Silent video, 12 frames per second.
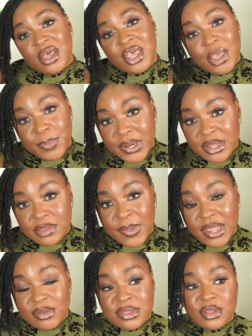Keeping it
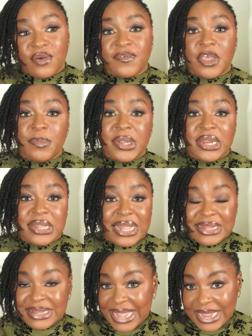by yourself, keeping it
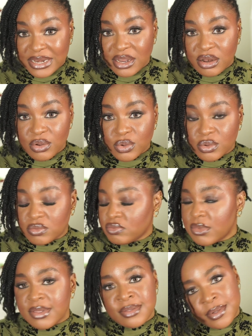and dying alone
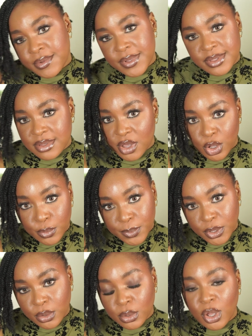is not going to help
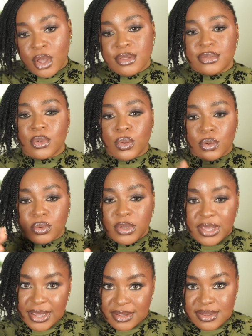you. So
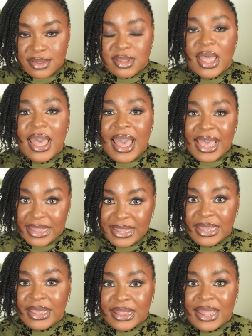yes, I
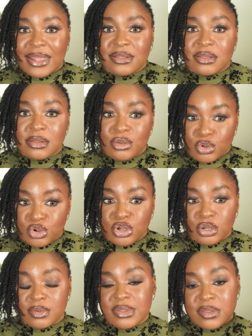think that you
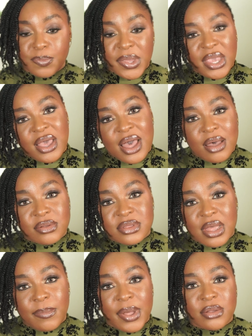should speak out
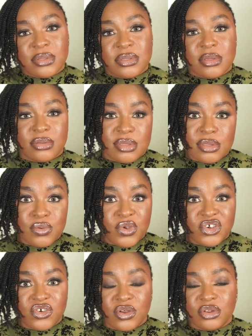about your
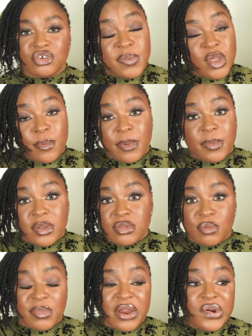situation. You speak up about
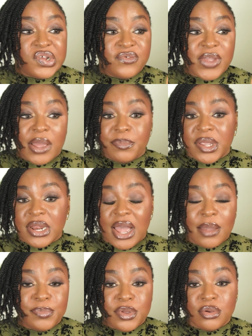your marriage if you are being
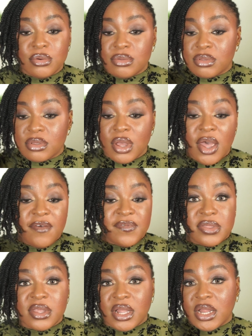abused
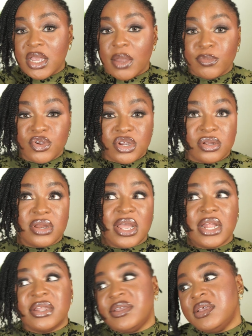physically,
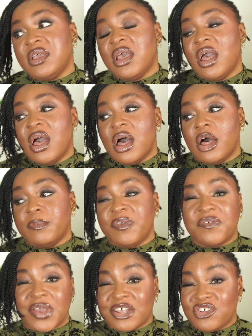emotionally,
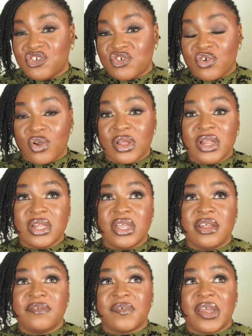if you are
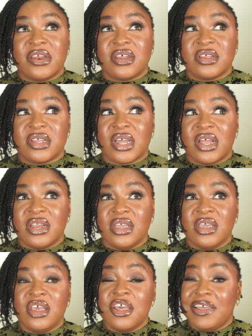struggling
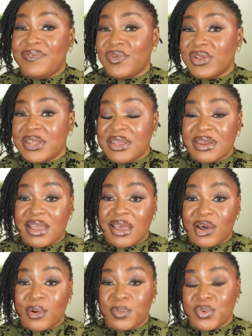financially, if you need
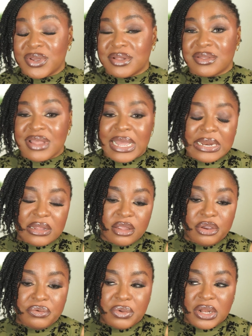help with
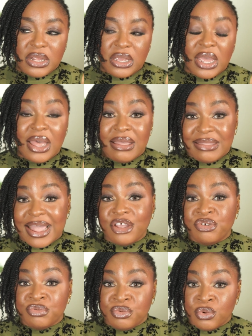anything really that
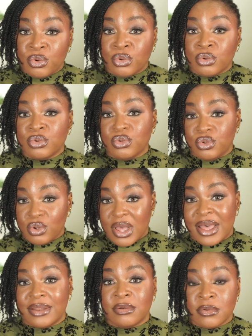you
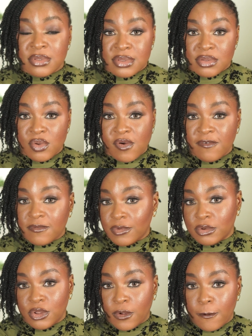cannot solve
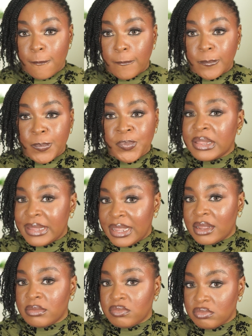on your own,
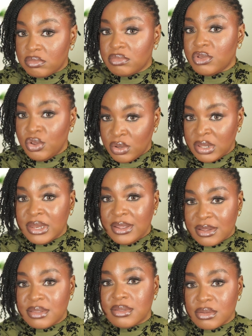then you
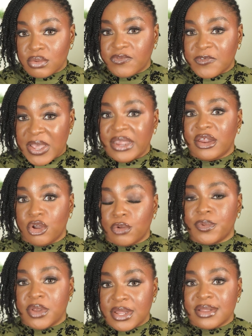need to find
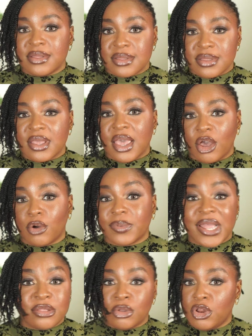help. You need to seek help.
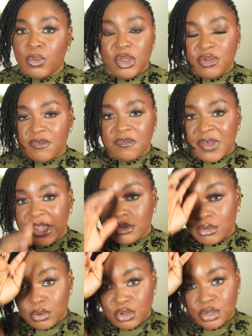That's the only way you find
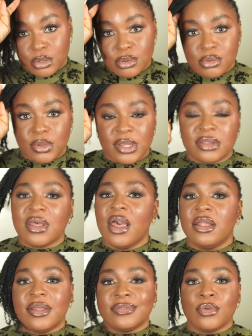solution to it.
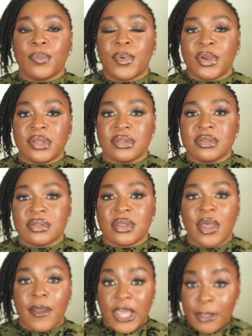There's no point
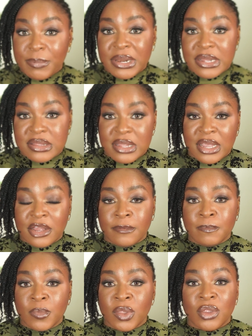keeping it
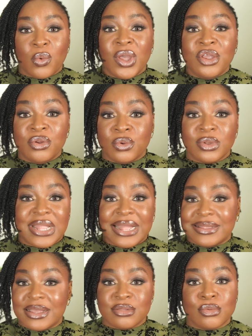in when you know
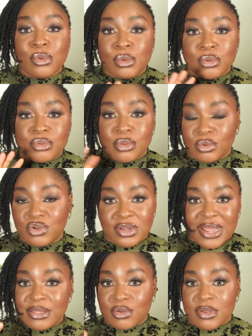that there's no solution
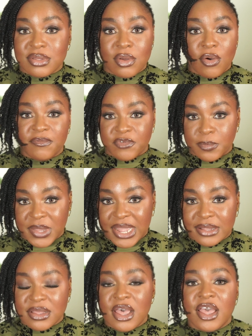that's going to come from
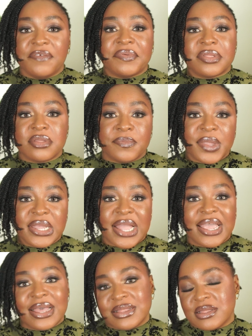that. If it's something that
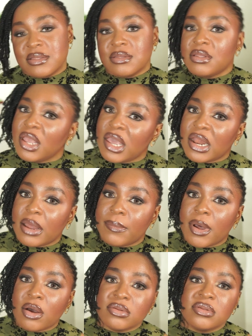you guys are still thinking
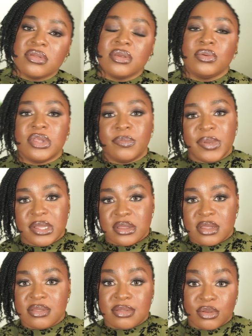about, still
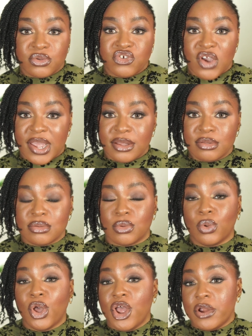debating, still trying
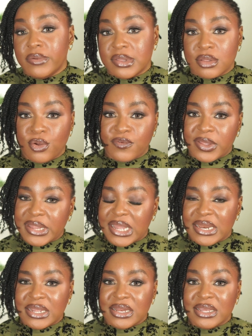to resolve
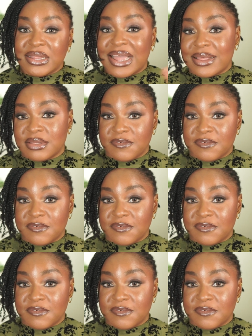internally, that's